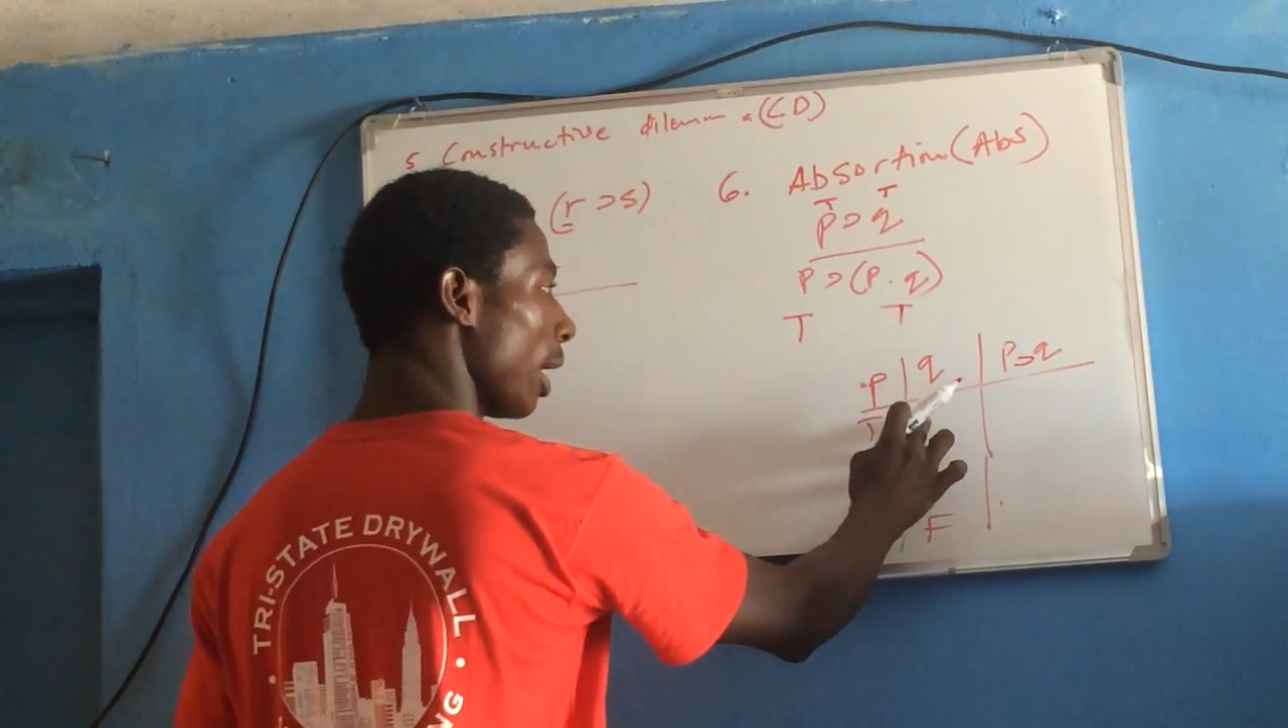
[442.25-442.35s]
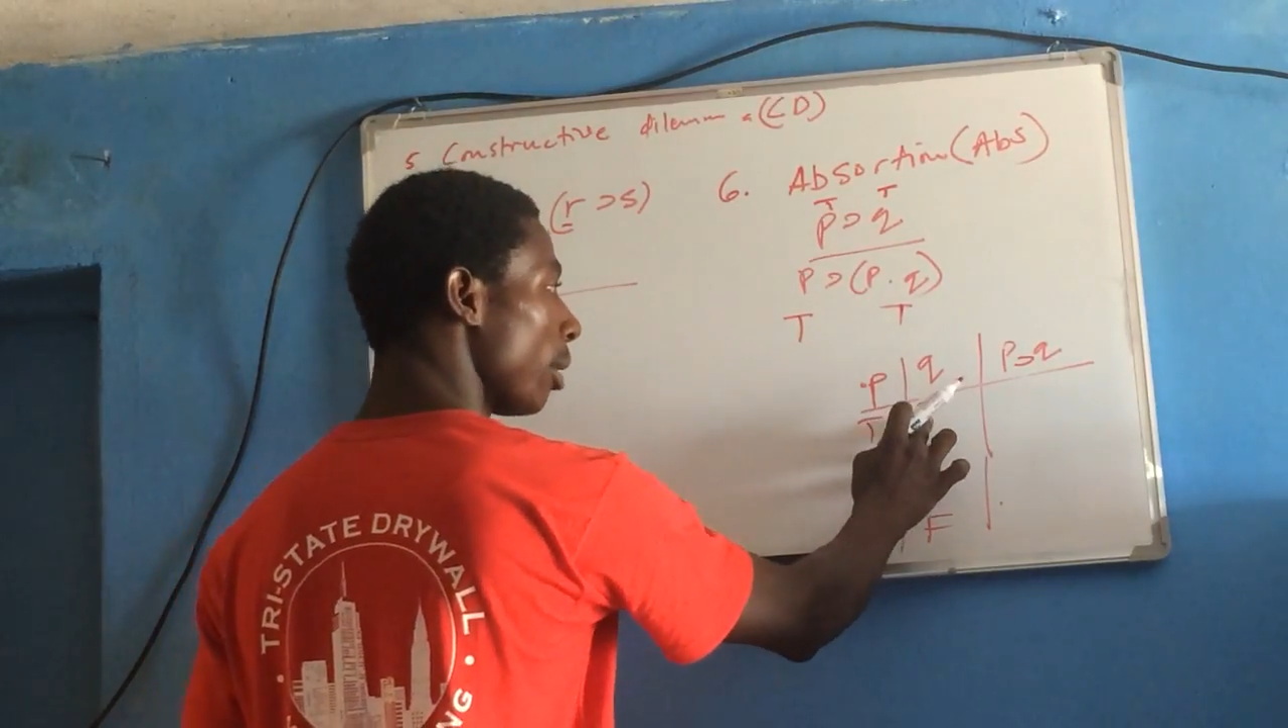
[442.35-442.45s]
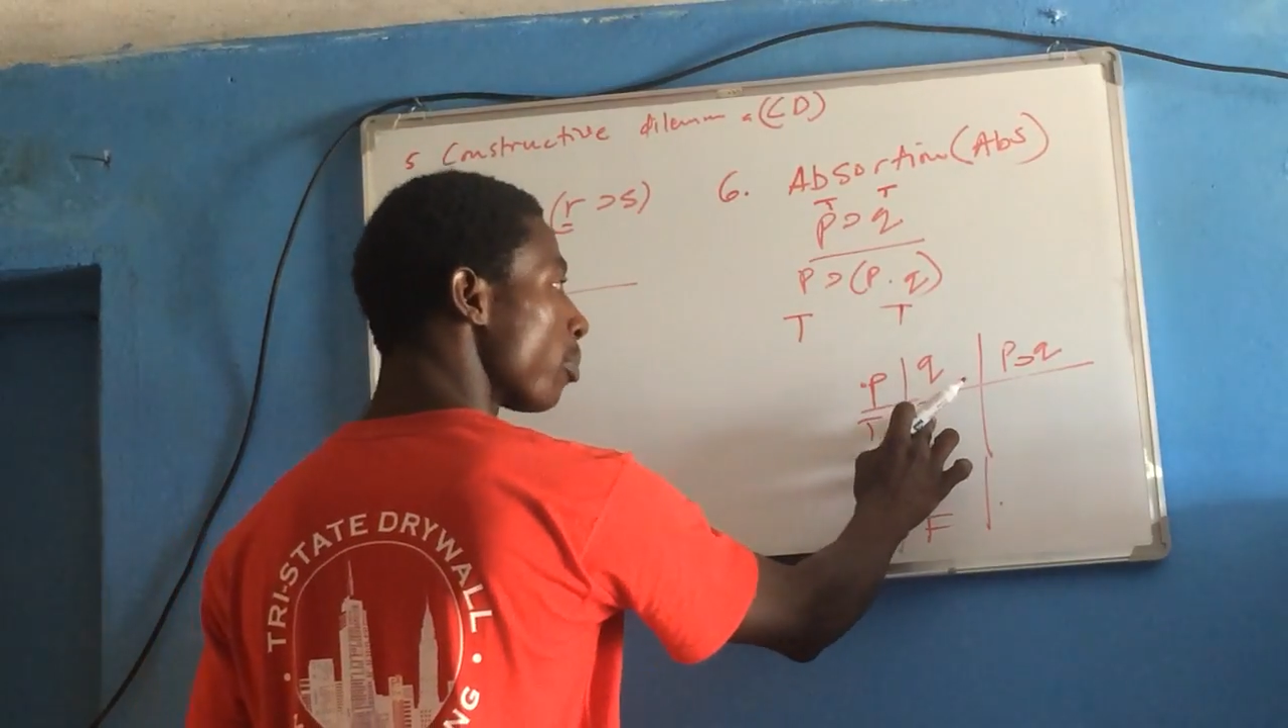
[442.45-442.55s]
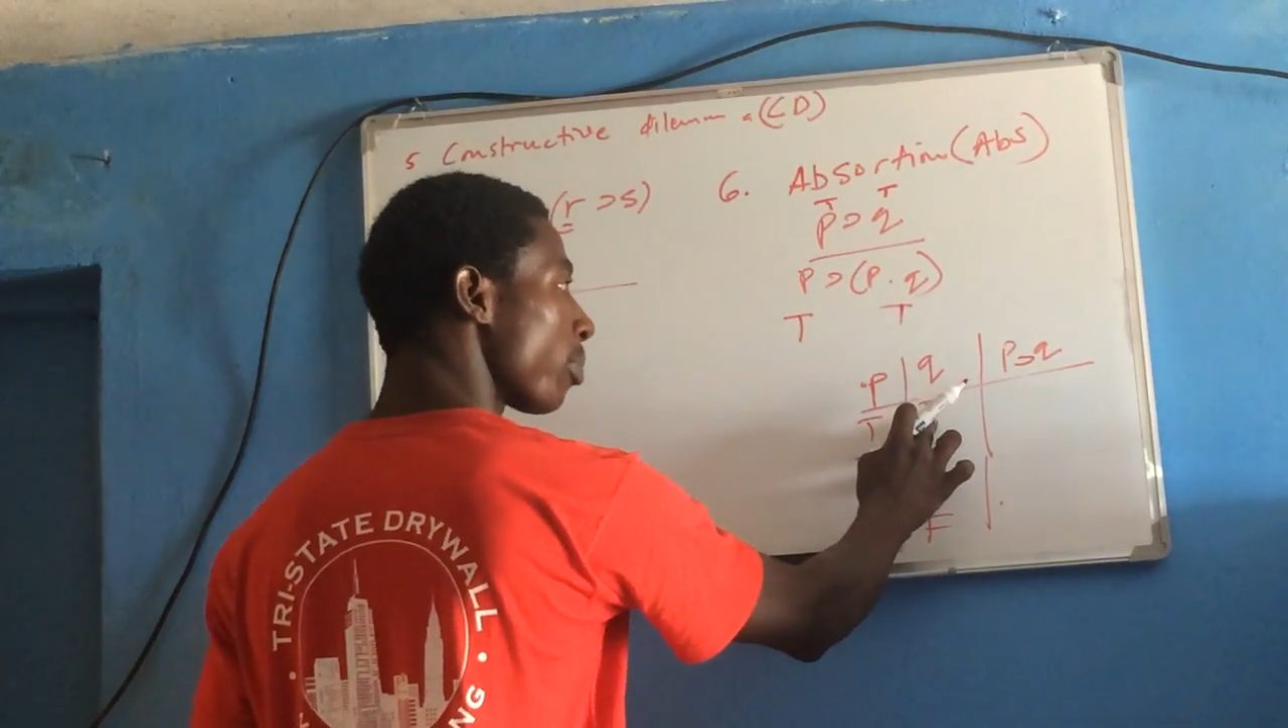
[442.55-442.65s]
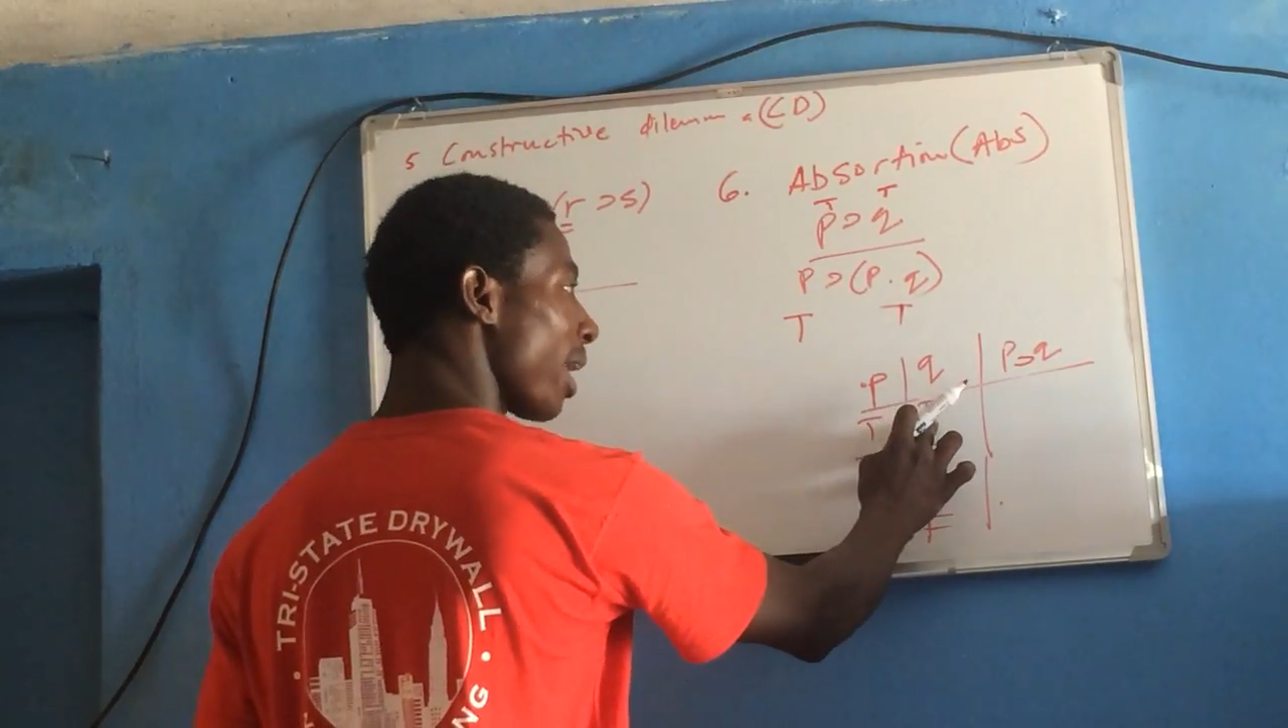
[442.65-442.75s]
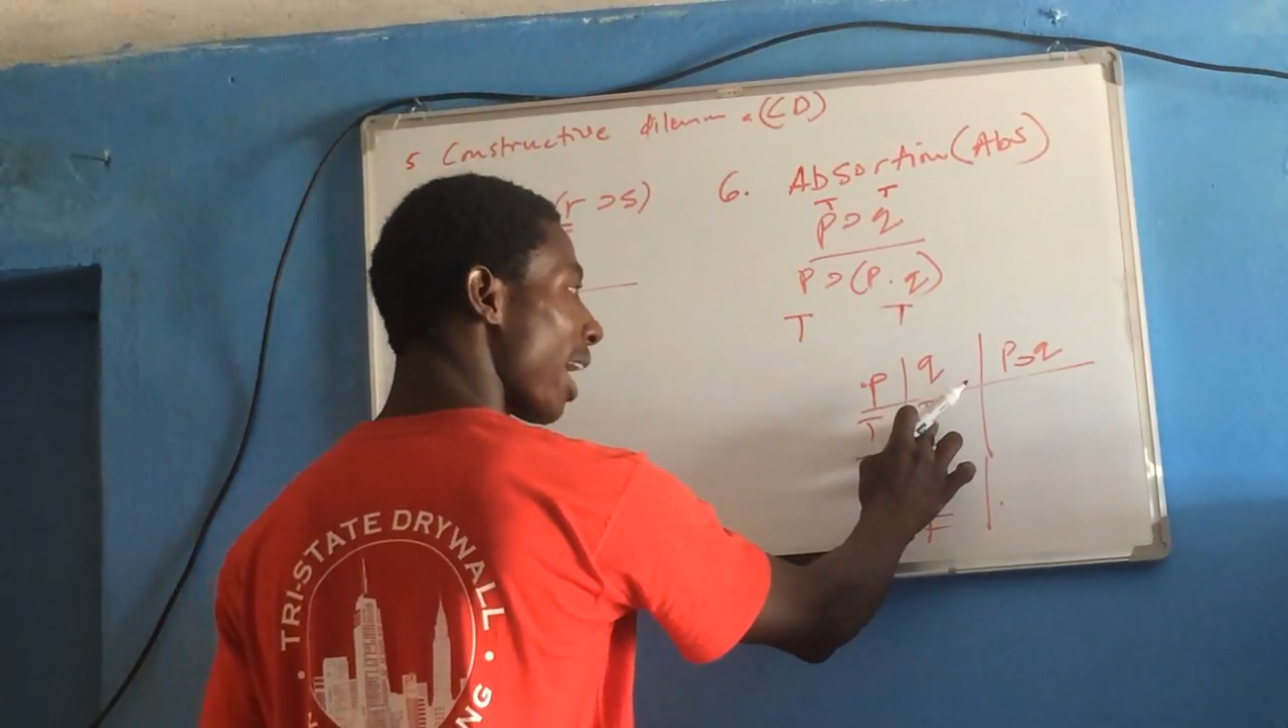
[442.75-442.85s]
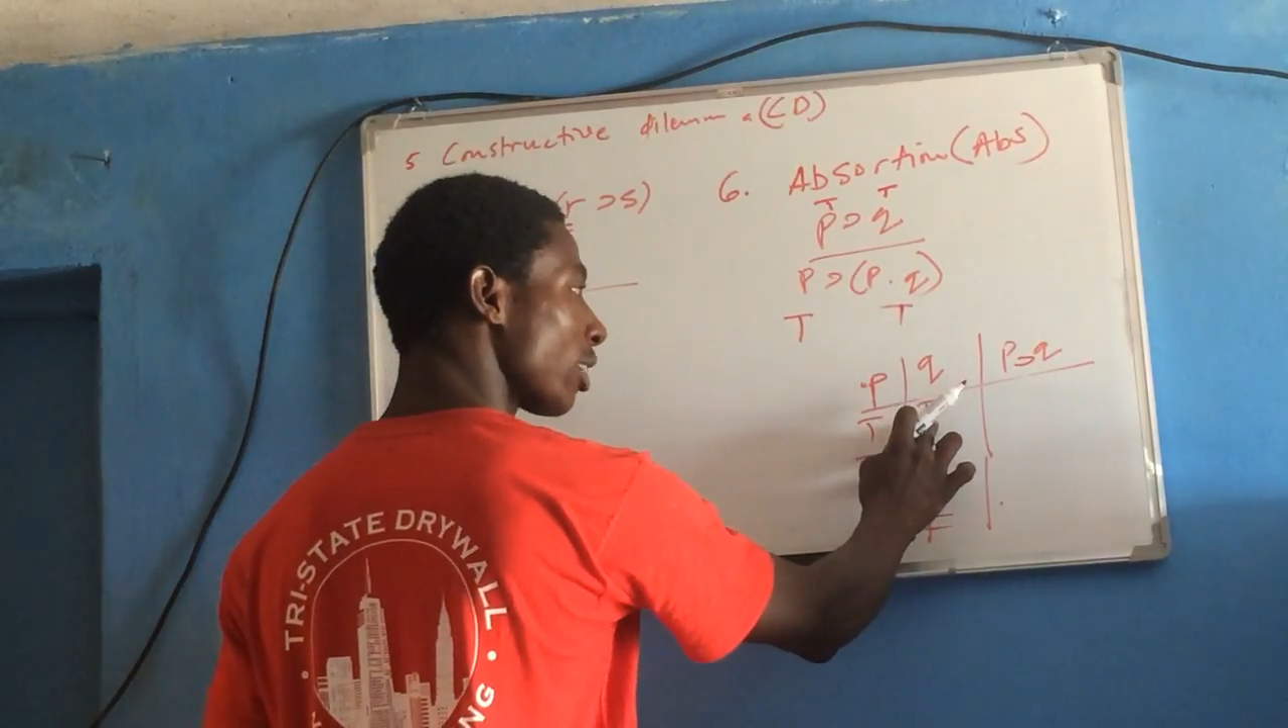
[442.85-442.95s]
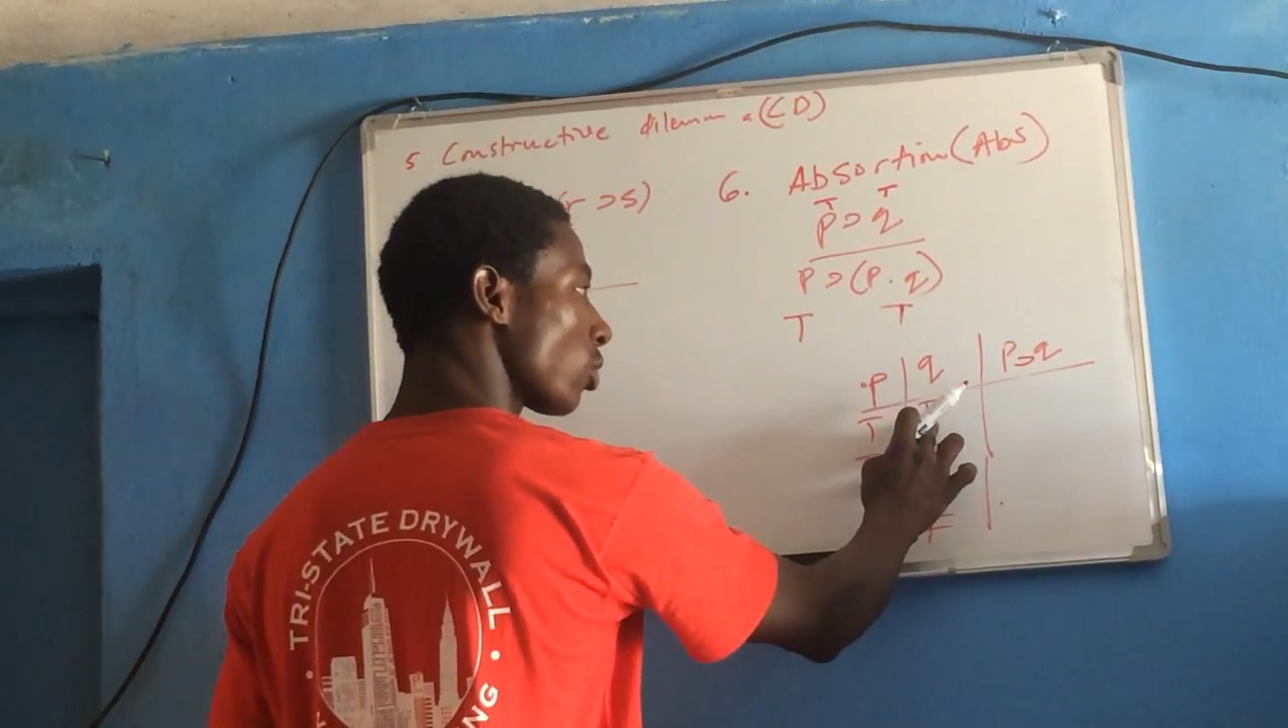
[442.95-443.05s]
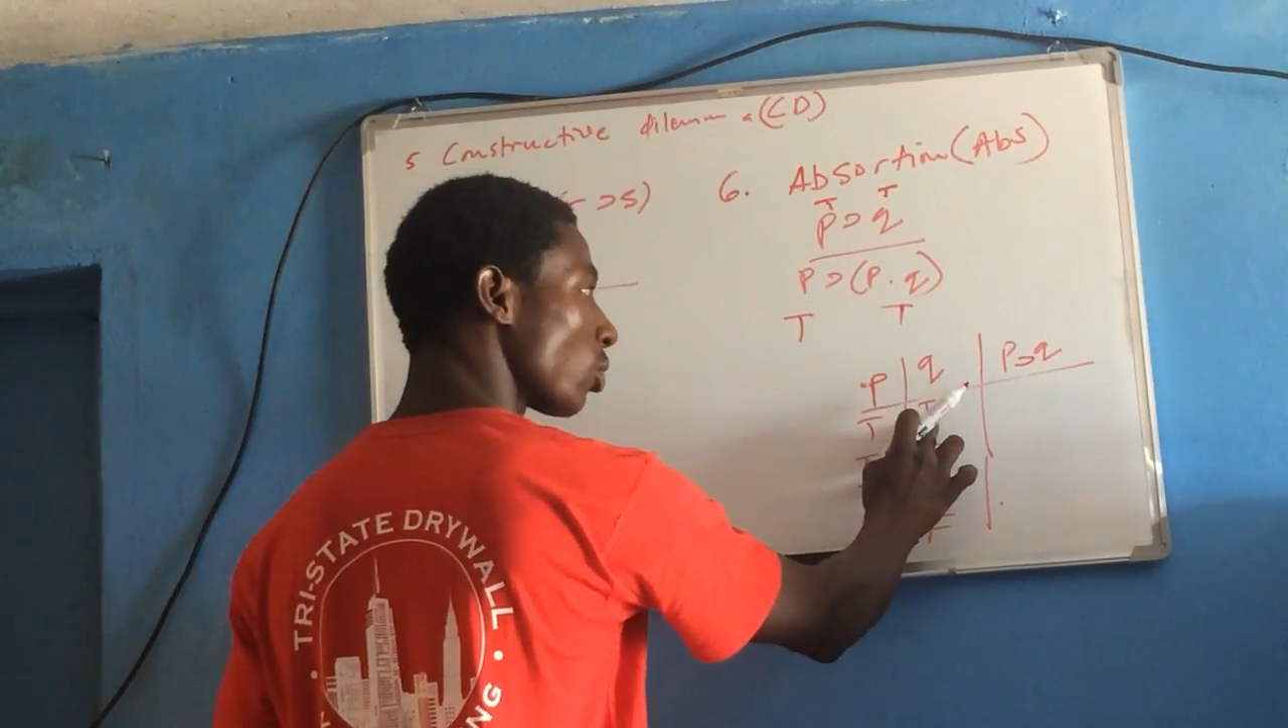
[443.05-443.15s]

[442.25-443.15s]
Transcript: implies